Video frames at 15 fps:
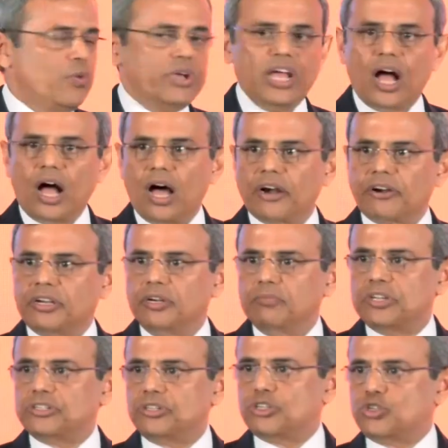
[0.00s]
We are
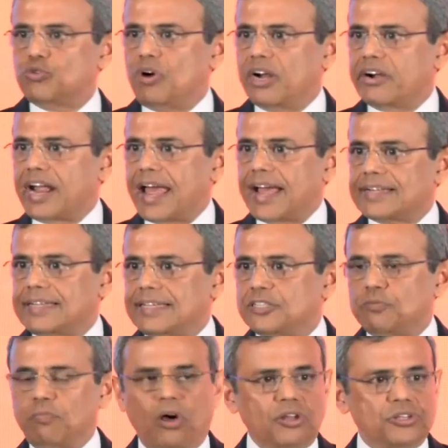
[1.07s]
committed to our
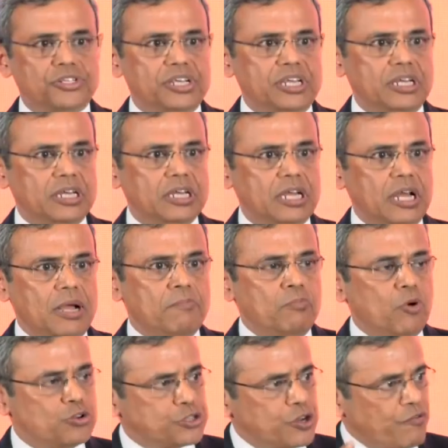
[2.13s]
patents policy.
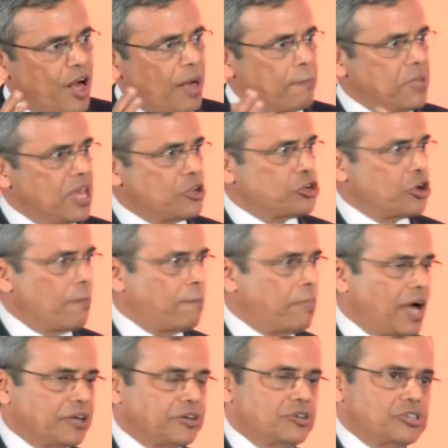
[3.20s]
Most of our major
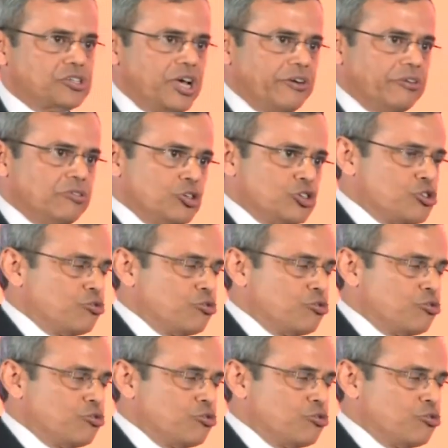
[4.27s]
partners are in